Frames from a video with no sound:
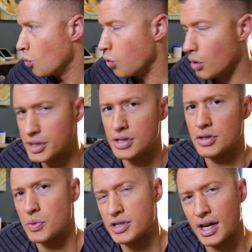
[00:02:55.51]
what we do
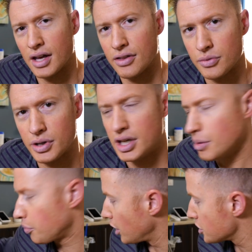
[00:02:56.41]
is we take a 3D
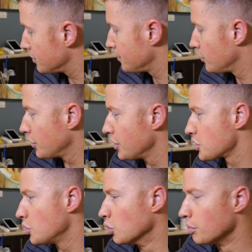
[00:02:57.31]
impression with
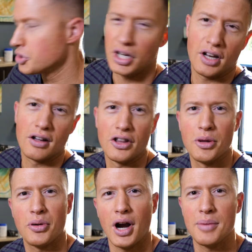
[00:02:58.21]
this cool machine called
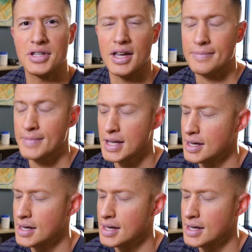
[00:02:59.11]
the Primescan.